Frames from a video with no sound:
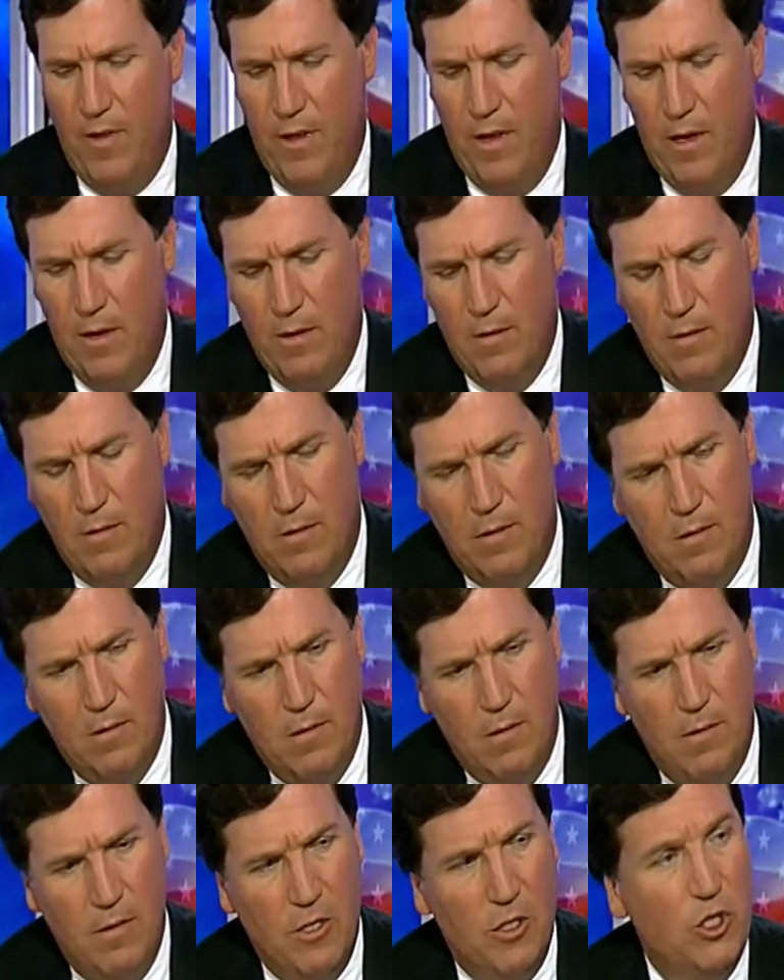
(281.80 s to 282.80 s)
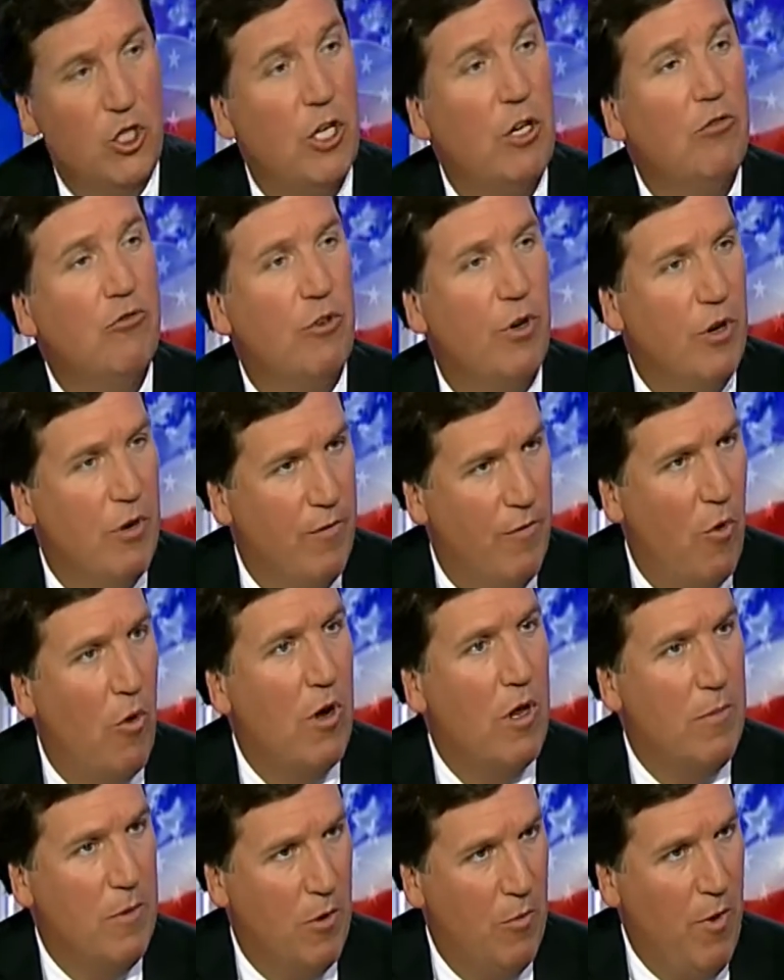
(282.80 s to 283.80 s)
the children who've
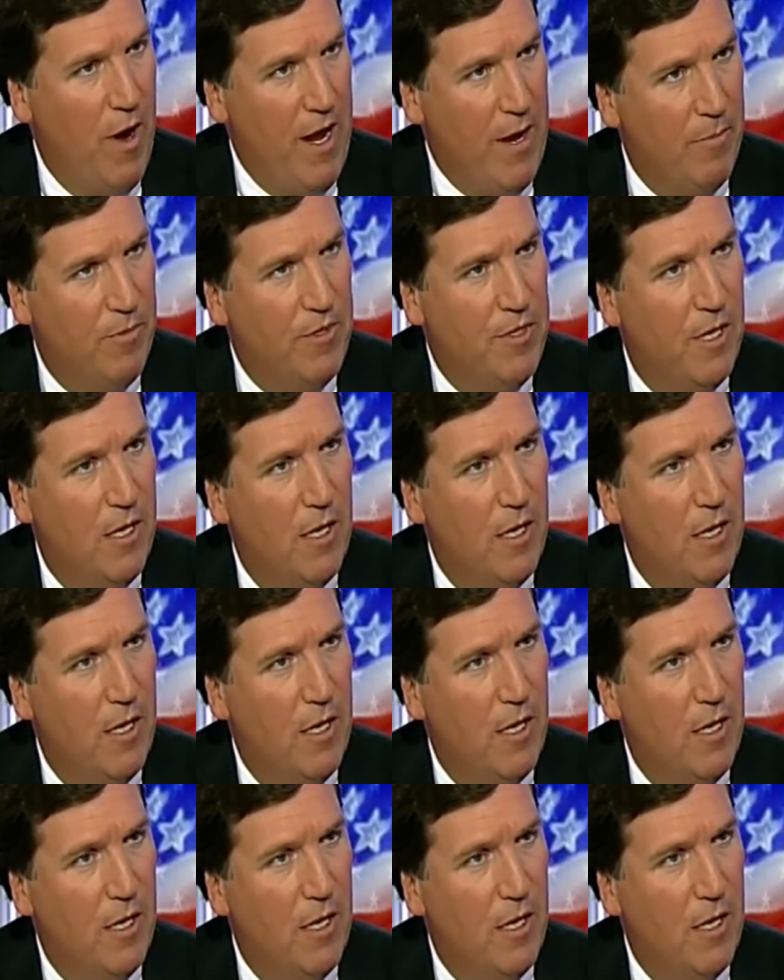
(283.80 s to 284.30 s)
already been raped.